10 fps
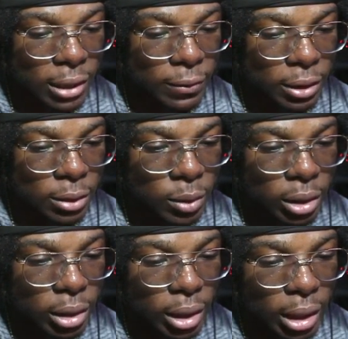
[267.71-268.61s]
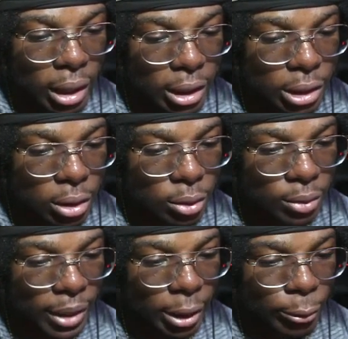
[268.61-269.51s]
for this one and actually go to
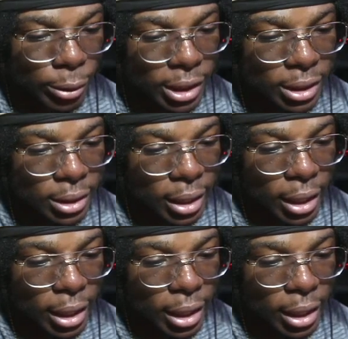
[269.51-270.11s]
my greens,